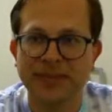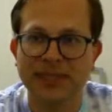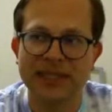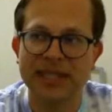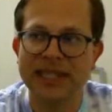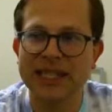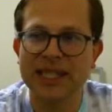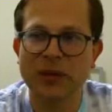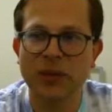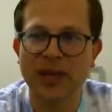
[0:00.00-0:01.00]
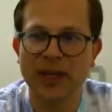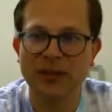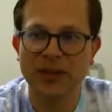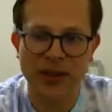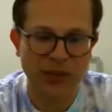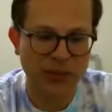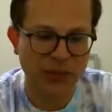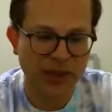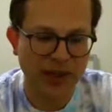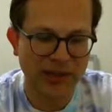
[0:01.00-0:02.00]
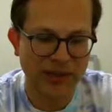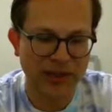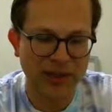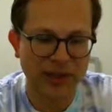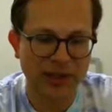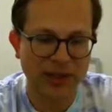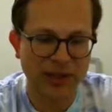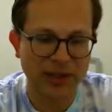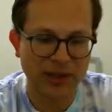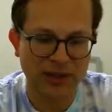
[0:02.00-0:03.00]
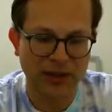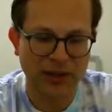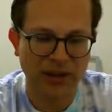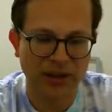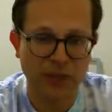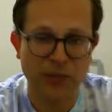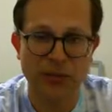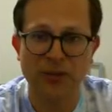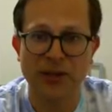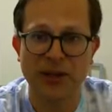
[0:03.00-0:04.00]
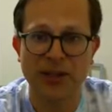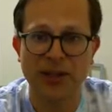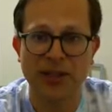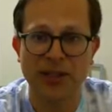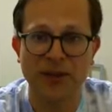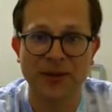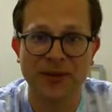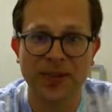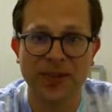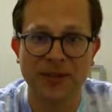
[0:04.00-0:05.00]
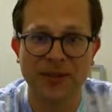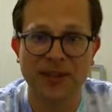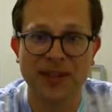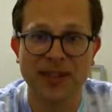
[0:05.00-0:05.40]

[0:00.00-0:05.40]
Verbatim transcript: see, unless this is one out of a hundred, we're not really losing uh, rubies by doing the singles, and it, the